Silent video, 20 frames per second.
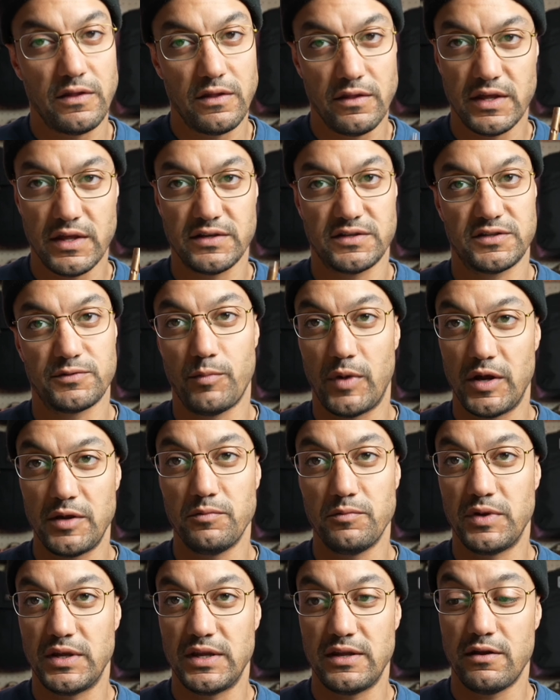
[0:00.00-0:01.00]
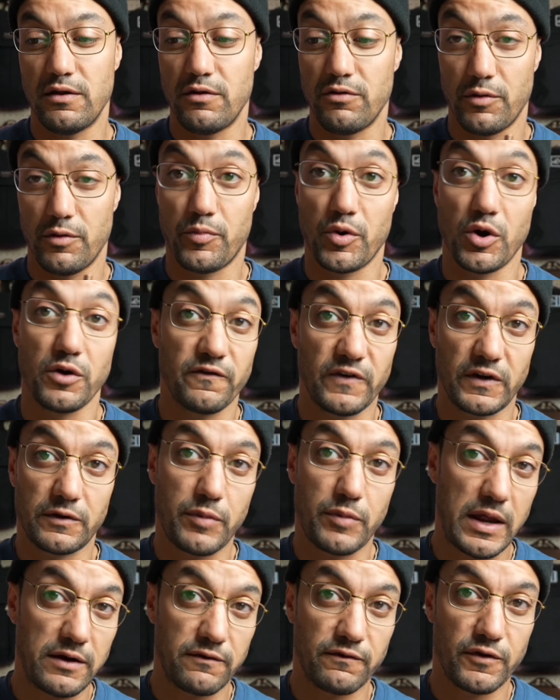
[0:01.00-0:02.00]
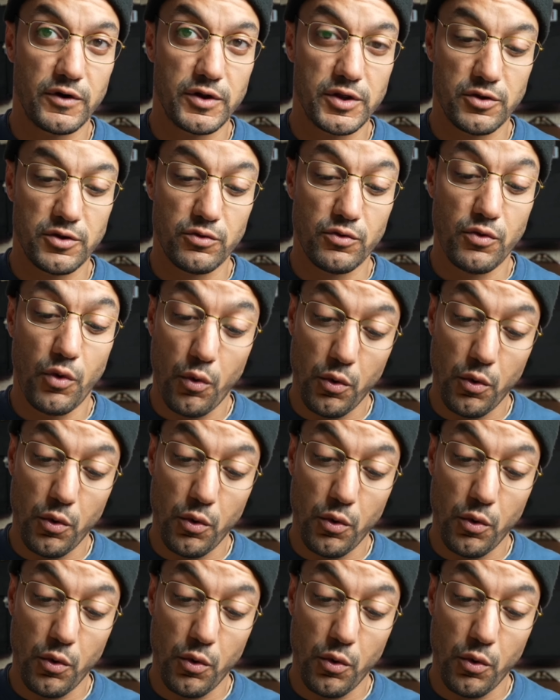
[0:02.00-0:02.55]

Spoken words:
this might be the perfect pen for you.